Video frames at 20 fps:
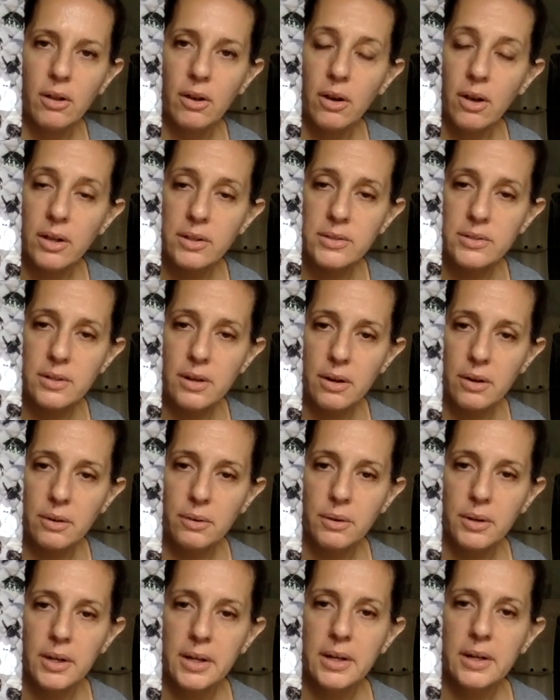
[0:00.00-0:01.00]
Also,
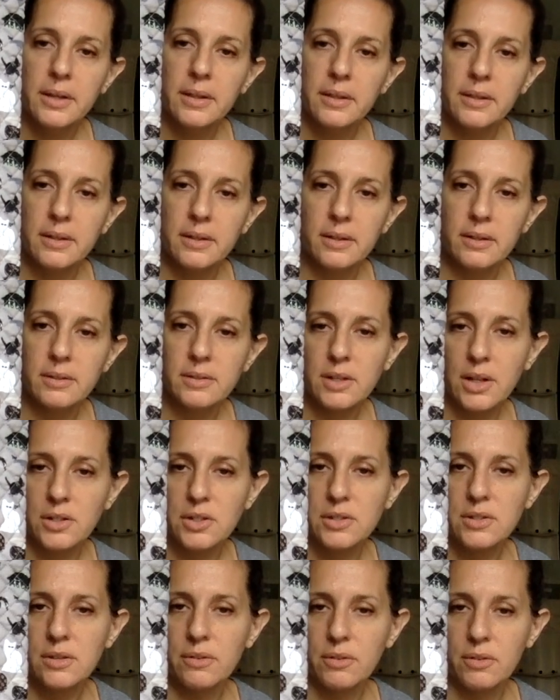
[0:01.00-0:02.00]
the
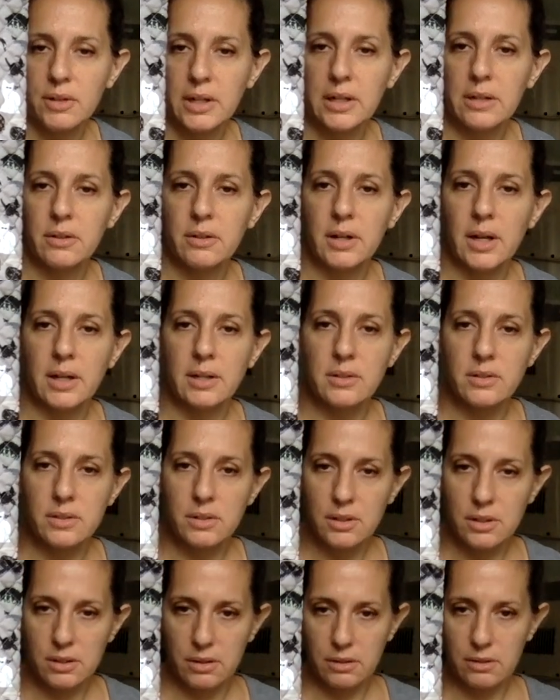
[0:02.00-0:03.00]
touches of green are nice
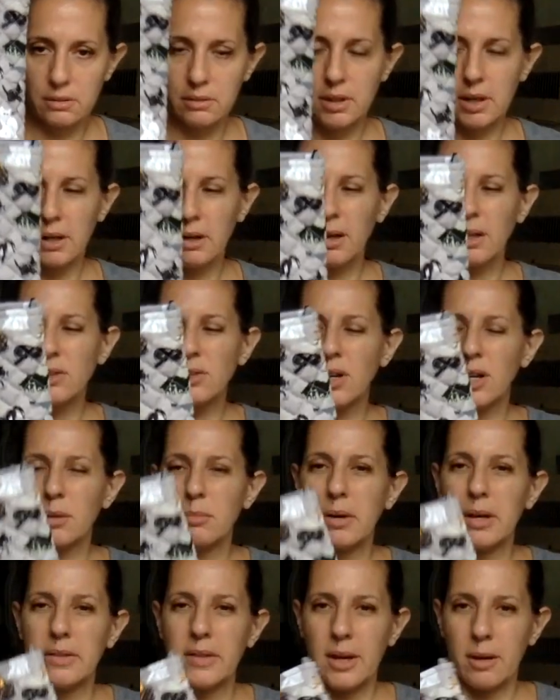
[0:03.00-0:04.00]
too. And I'll talk
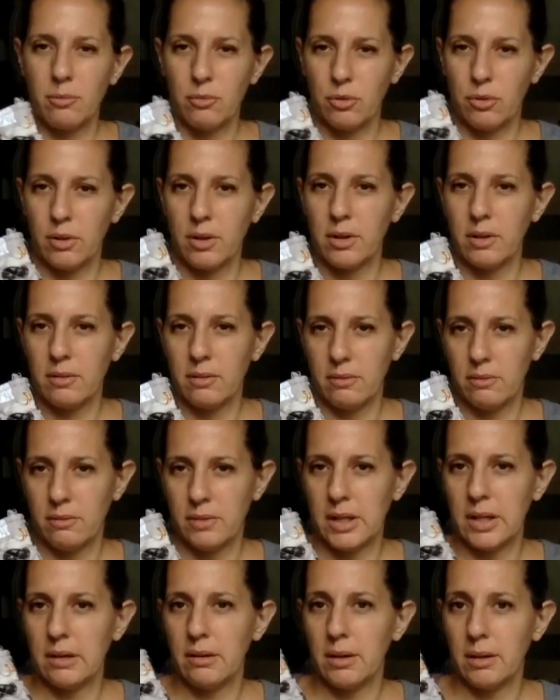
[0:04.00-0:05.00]
about that more in the
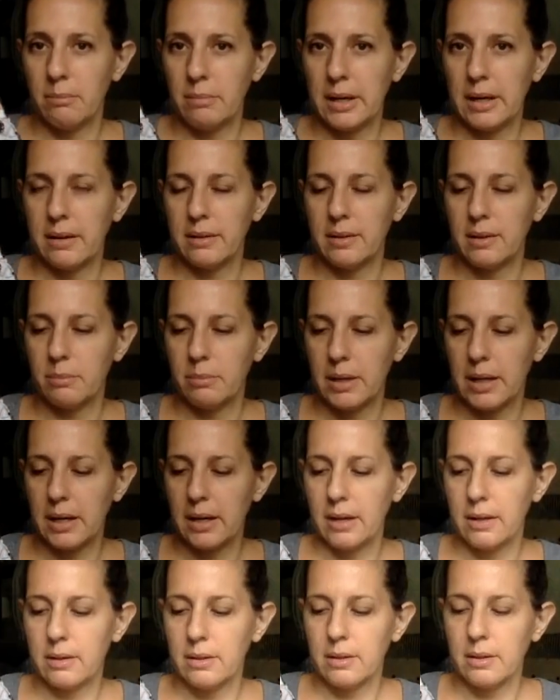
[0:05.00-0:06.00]
video about the
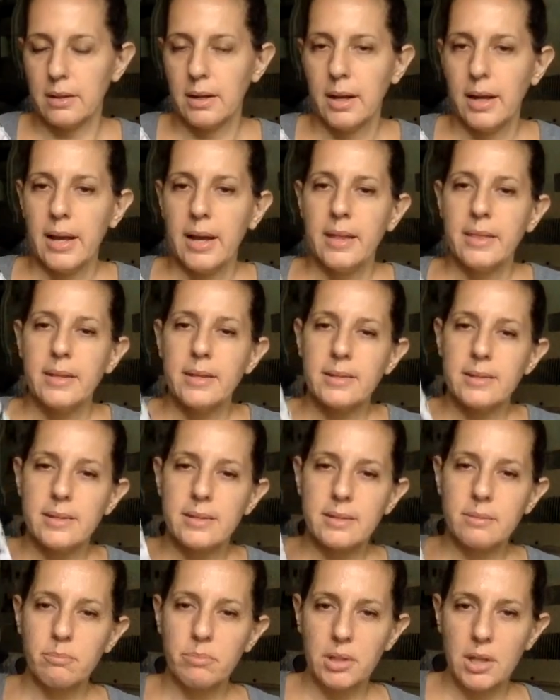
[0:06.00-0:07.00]
pattern. This is
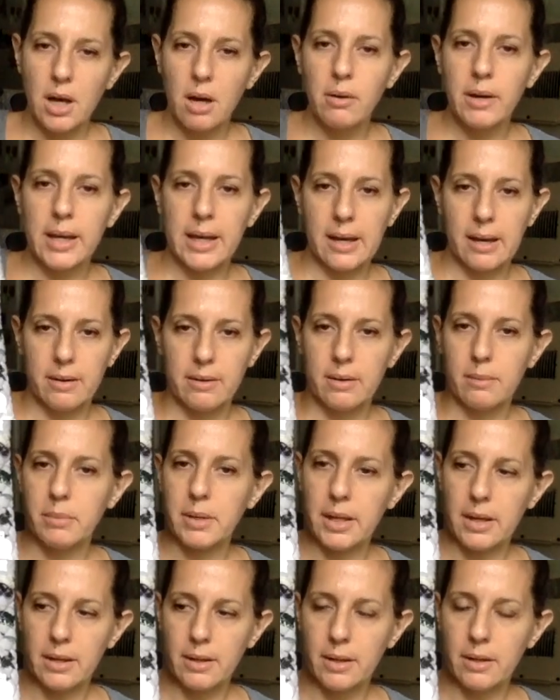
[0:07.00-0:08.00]
blowing out a
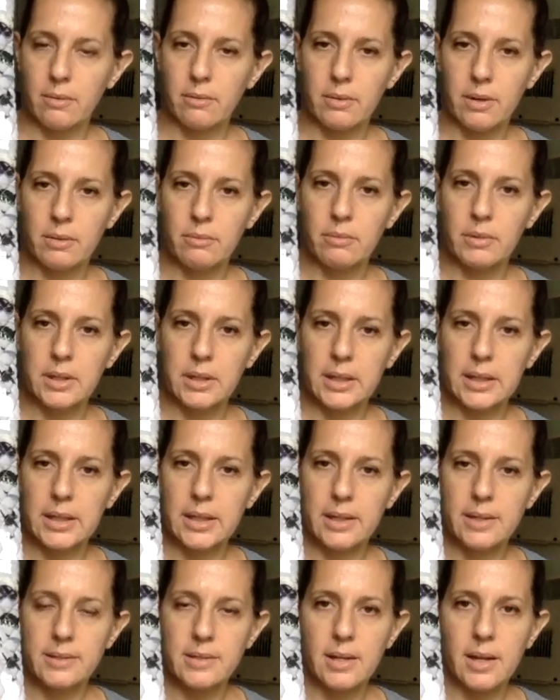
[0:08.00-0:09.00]
bit. It, it really
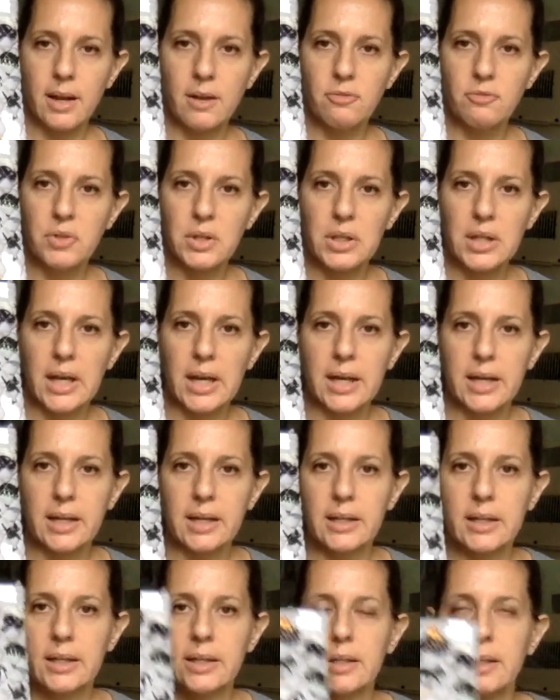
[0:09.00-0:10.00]
is. And I feel like
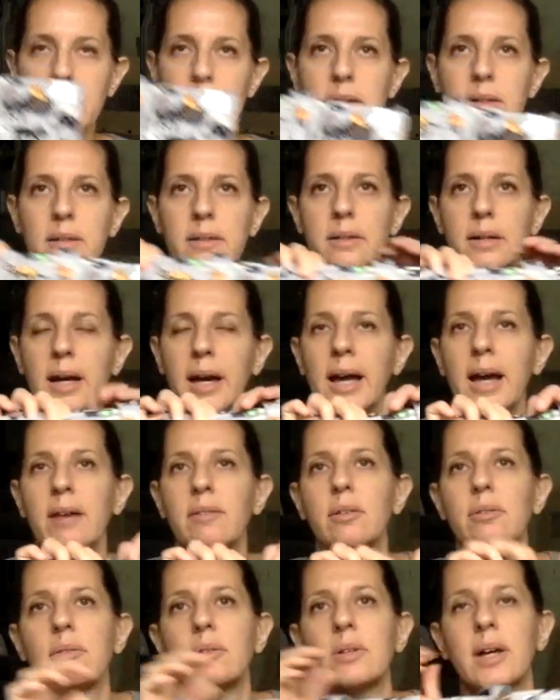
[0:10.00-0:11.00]
the I haven't,
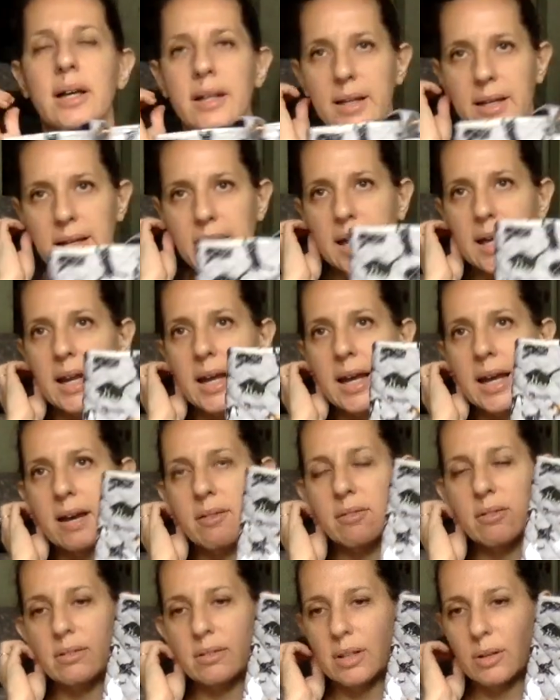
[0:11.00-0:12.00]
again, I
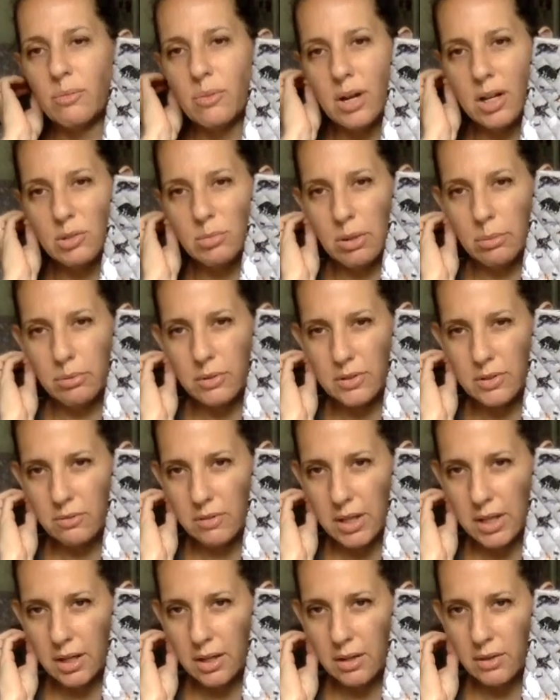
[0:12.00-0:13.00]
haven't really watched people's
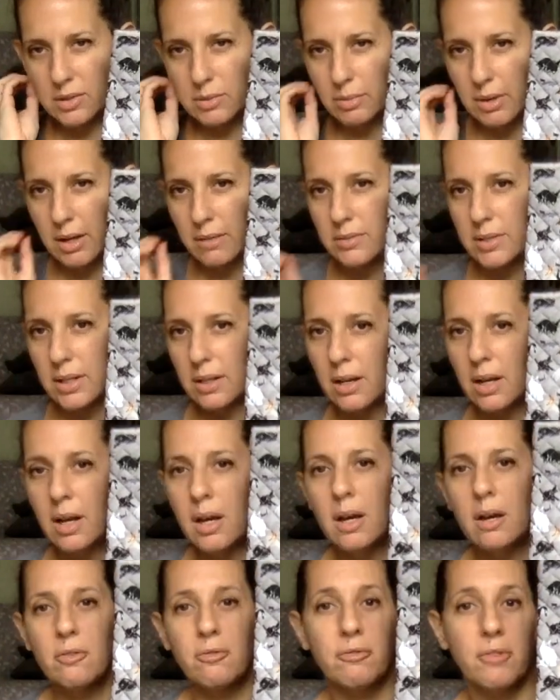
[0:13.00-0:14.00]
videos, but I've seen
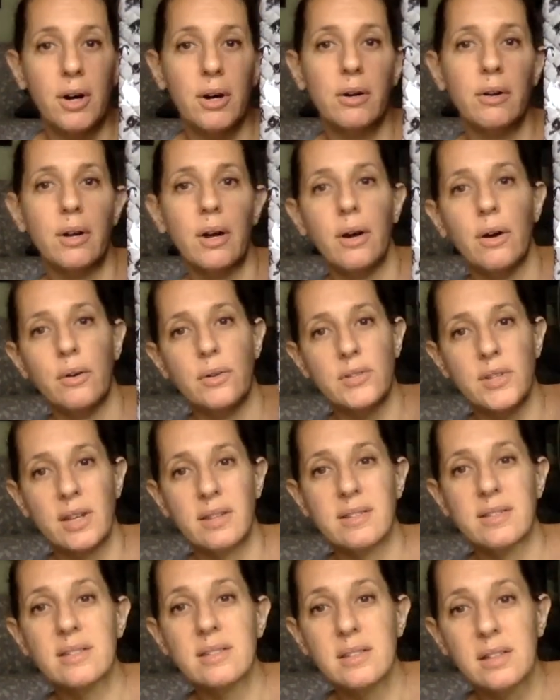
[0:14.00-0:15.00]
photos and
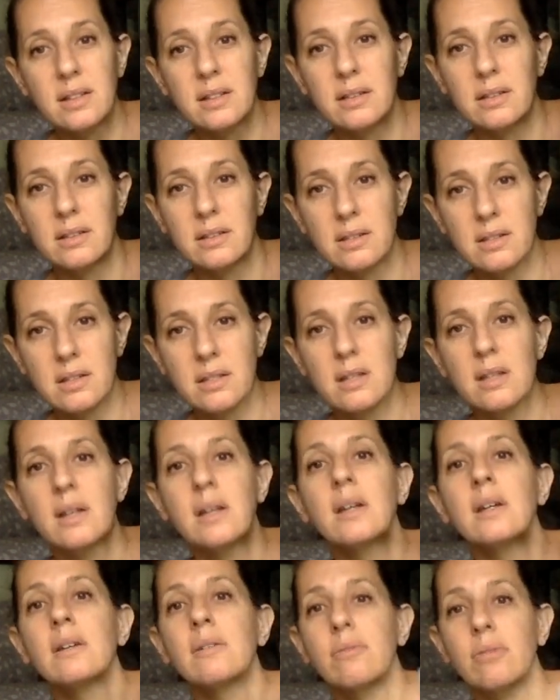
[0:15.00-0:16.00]
stills
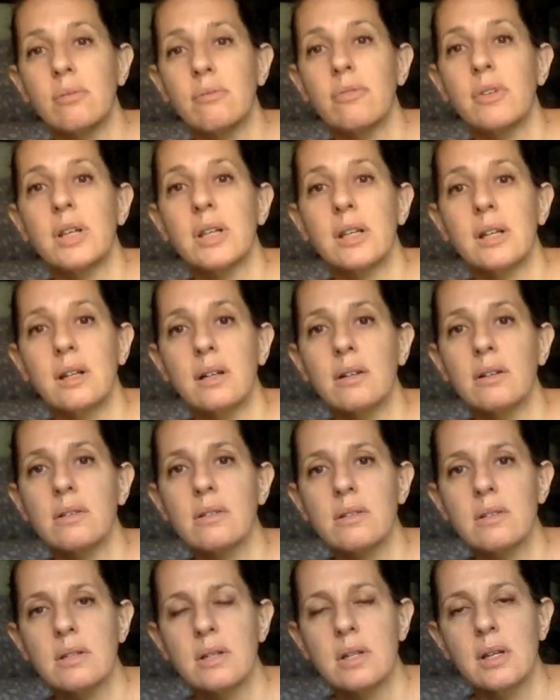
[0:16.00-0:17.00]
from
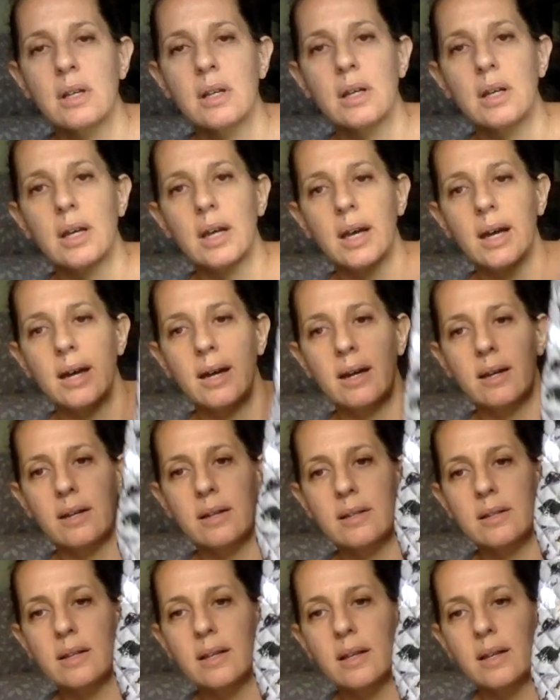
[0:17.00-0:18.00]
videos.
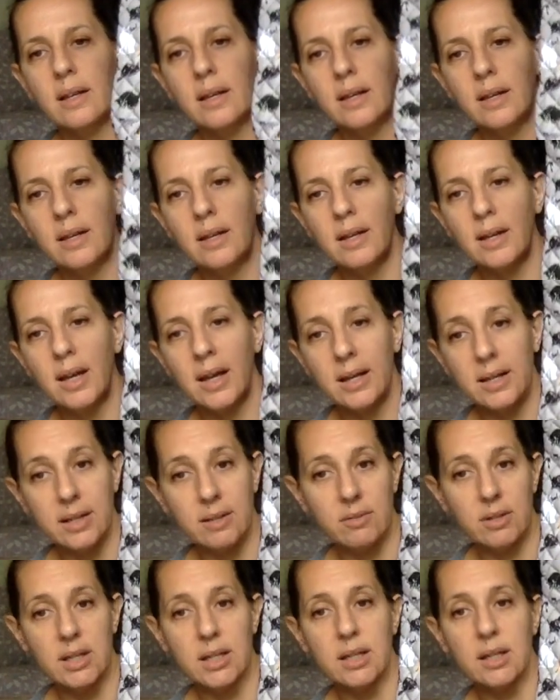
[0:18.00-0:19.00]
And, and
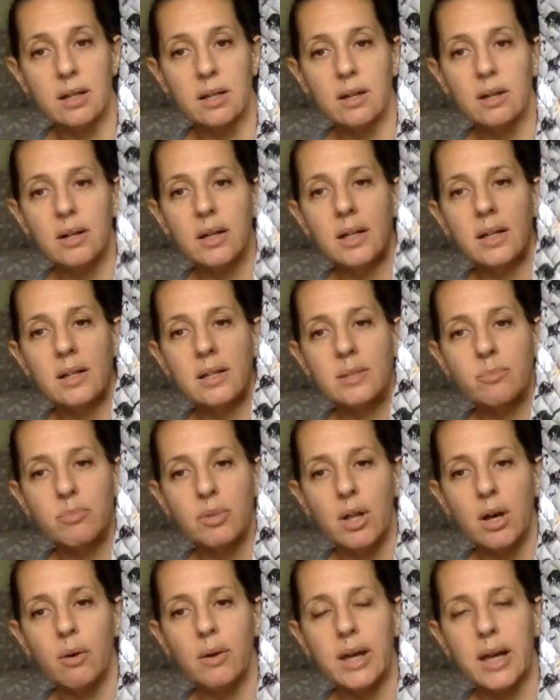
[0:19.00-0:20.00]
even here, it is
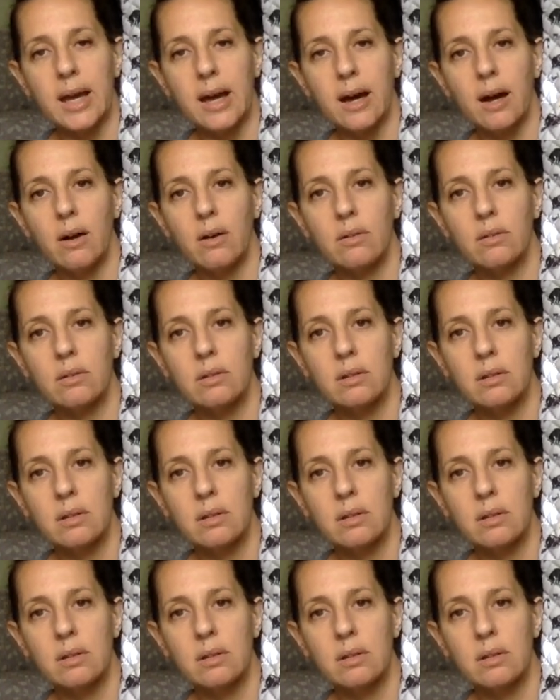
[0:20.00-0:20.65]
blowing out.